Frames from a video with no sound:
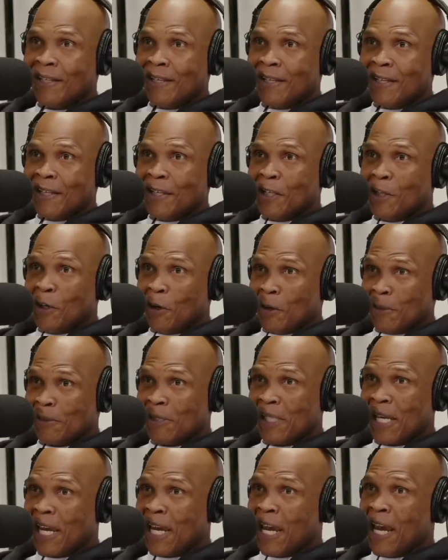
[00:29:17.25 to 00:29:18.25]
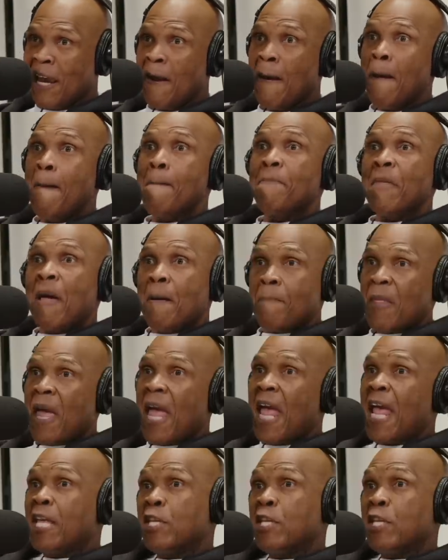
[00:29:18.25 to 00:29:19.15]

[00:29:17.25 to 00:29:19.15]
Yeah, you know I've what I'm saying. That, I've heard that a lot.